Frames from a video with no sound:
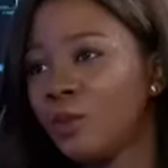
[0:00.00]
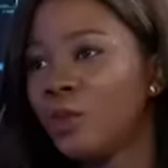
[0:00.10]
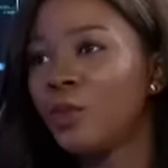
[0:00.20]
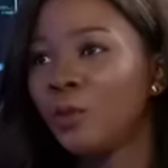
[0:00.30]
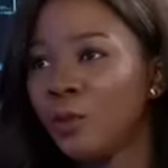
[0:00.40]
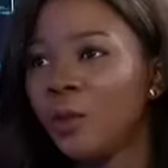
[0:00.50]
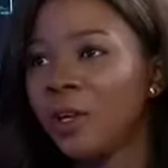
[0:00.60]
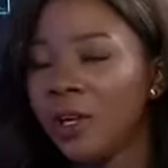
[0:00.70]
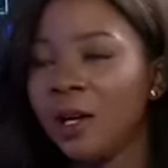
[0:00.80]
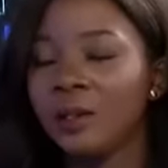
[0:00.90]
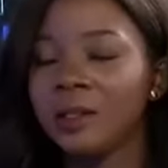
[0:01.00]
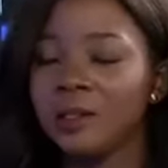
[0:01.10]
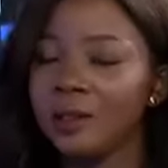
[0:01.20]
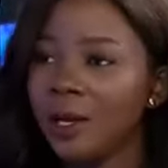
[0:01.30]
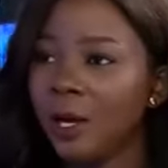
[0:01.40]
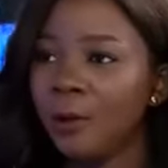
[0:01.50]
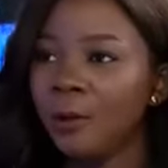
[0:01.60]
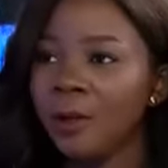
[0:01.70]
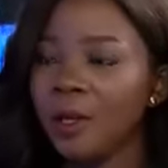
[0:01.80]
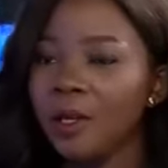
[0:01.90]
to, work it out and see
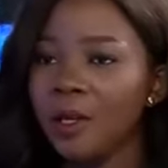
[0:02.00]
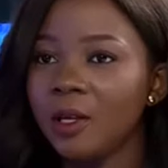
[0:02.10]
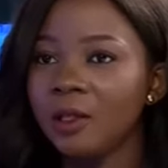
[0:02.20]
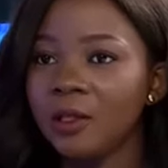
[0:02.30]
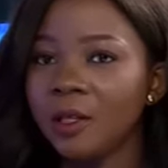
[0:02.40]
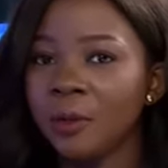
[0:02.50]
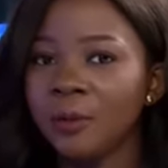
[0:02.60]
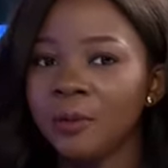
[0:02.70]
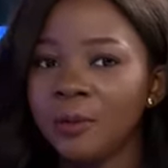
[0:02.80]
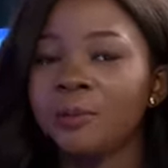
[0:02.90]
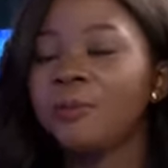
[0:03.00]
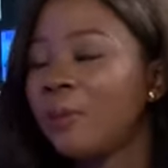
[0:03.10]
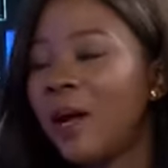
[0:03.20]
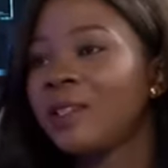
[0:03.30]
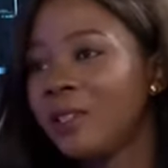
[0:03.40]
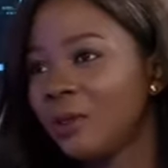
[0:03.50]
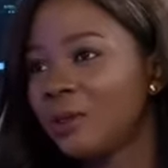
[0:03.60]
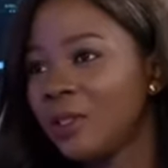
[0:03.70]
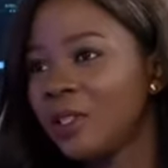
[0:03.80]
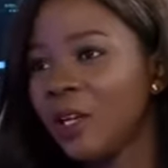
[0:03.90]
how it pans
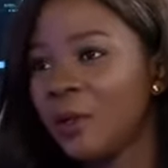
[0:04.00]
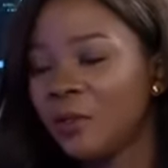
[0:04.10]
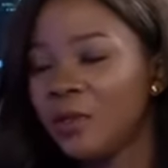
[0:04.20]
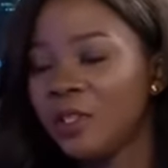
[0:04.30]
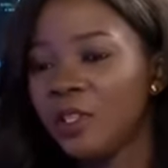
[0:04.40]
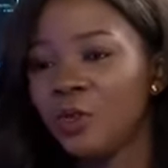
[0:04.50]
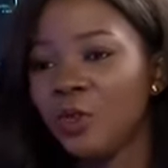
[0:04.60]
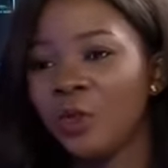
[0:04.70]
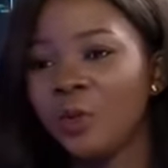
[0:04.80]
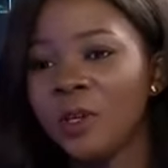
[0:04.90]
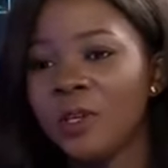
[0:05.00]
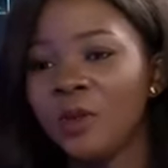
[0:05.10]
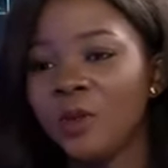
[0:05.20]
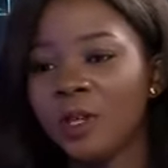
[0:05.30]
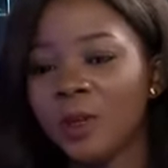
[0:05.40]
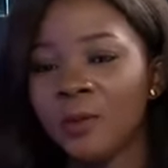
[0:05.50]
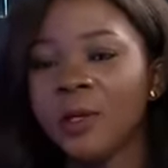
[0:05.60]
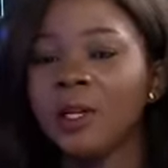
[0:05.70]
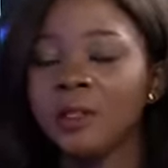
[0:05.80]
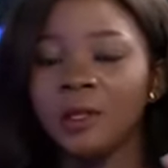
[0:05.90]
out at the end of the day. So we knew that
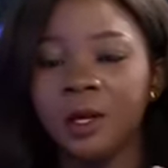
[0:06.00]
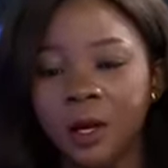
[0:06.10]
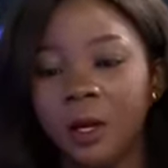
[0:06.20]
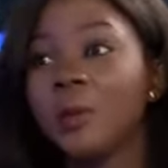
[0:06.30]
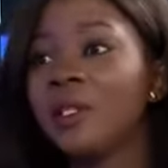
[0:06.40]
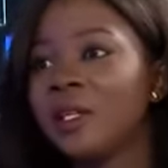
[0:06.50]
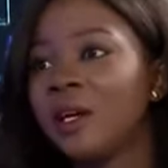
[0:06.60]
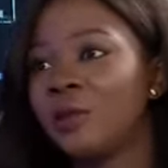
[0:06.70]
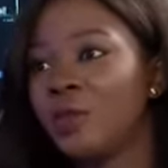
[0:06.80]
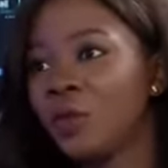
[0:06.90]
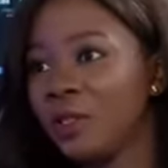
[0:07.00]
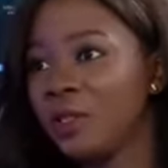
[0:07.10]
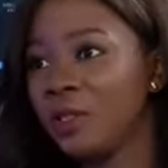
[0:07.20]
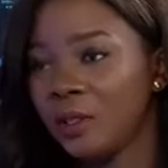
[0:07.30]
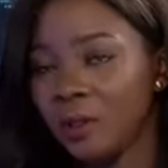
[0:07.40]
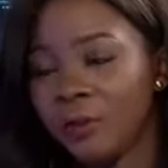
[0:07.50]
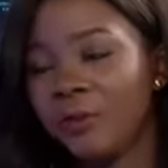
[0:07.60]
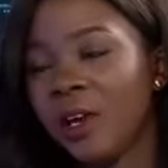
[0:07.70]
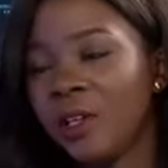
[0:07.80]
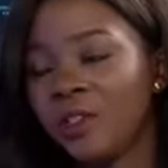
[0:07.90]
we had committed our resources,
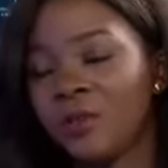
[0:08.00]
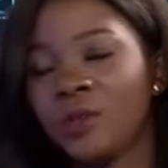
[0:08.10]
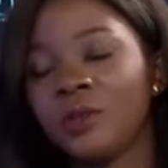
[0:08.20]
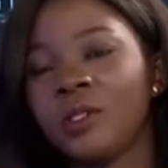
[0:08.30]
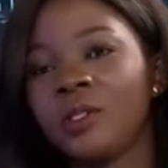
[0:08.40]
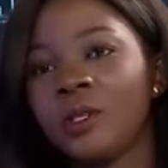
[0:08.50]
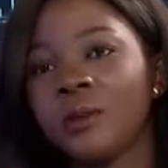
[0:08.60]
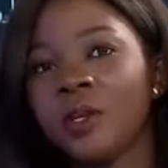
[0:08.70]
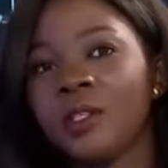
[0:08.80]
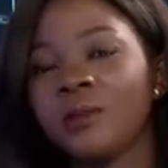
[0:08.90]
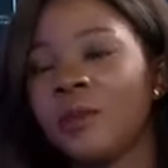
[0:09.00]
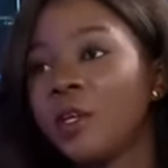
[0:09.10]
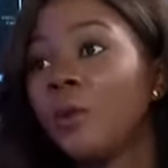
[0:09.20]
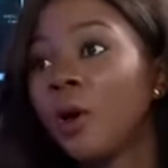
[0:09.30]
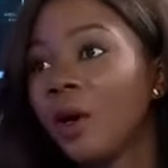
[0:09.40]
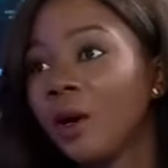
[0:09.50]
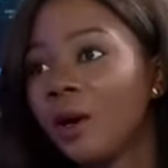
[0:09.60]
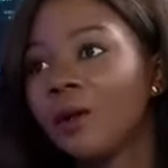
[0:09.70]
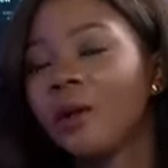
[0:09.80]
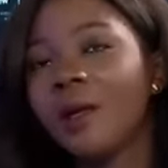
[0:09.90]
financial resources, and wanted to make it
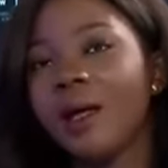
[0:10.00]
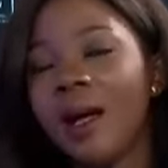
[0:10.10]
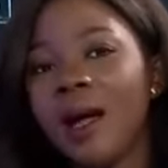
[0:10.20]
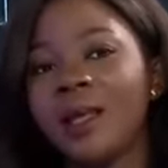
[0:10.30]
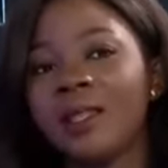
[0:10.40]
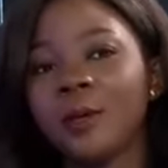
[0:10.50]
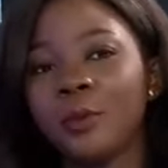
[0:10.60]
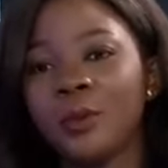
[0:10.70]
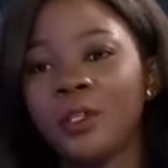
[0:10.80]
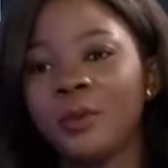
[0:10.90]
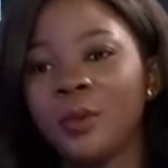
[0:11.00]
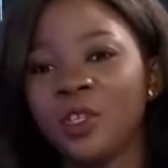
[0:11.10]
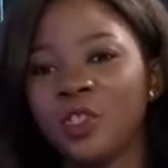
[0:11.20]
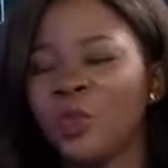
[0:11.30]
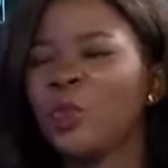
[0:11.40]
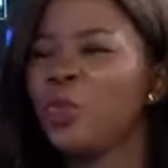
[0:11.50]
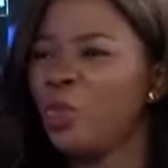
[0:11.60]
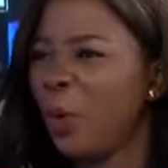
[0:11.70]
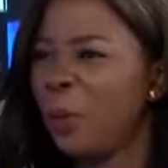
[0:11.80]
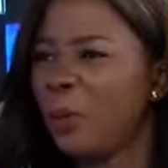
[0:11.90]
work. And at that point, we're not just going to
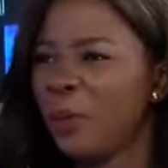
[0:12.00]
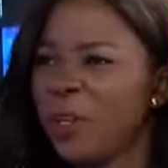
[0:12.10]
stop. We